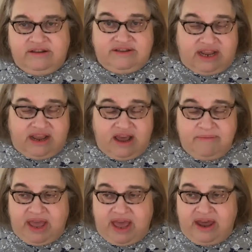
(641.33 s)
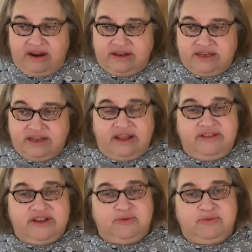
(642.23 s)
say, coming at us. And
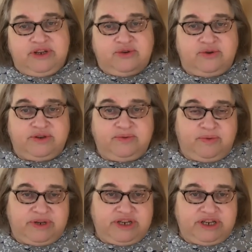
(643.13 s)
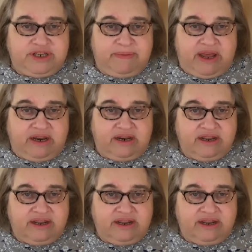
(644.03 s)
then there's a resource with which it's met.